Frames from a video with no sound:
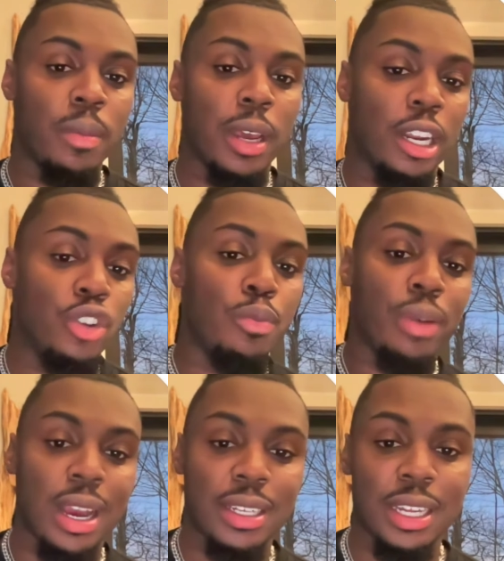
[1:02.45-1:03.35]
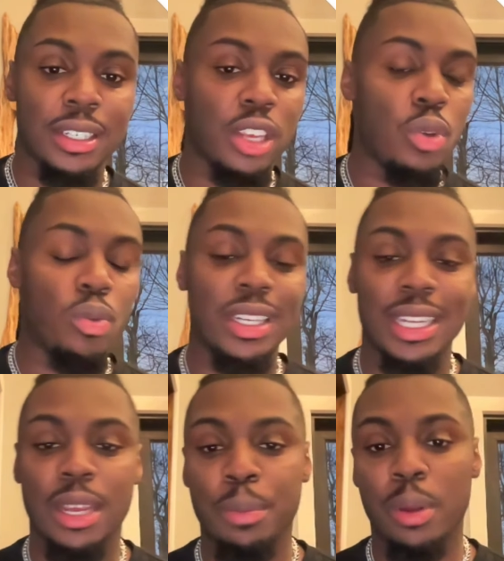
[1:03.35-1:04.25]
and a new process that you want to
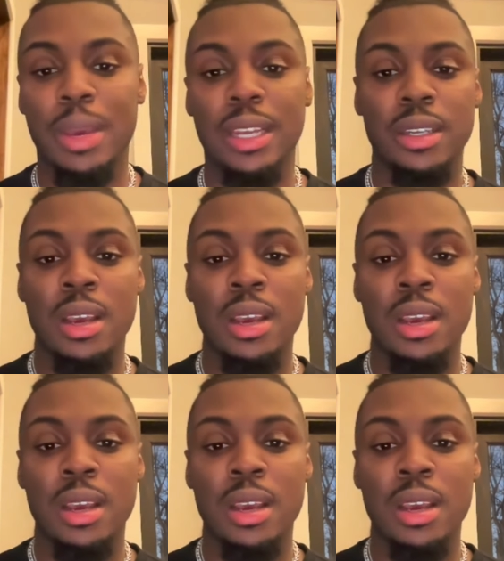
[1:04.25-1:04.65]
implement,